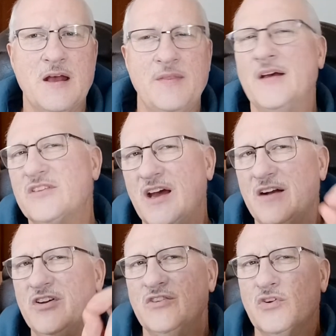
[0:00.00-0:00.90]
And that's kind
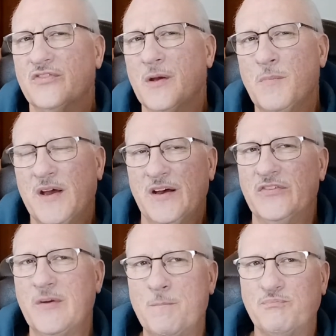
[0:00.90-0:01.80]
of interesting
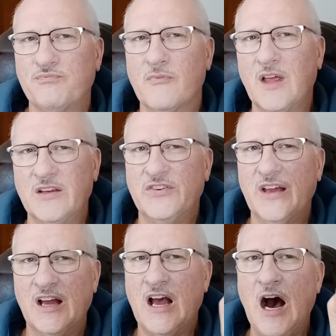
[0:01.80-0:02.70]
because, you see,
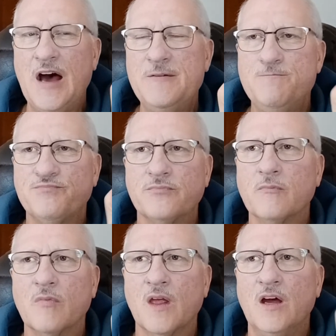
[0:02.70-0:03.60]
God
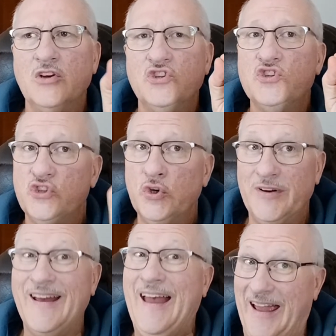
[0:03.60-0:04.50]

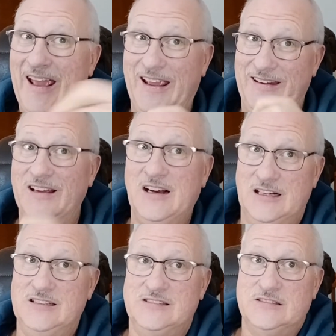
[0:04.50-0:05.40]
should hate
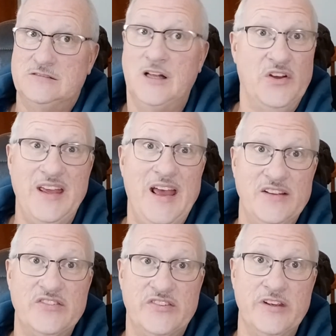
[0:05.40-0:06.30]
us. Now, he
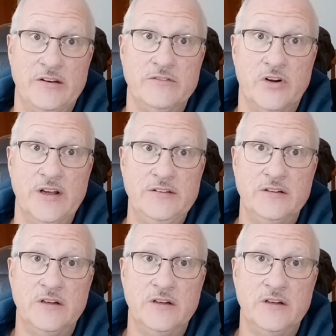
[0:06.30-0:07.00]
hates sin, right?